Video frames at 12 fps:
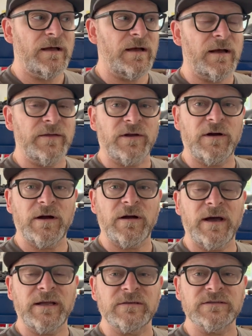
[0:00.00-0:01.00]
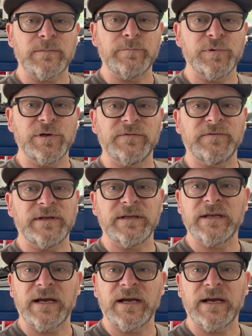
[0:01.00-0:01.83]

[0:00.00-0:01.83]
The car idles beautifully at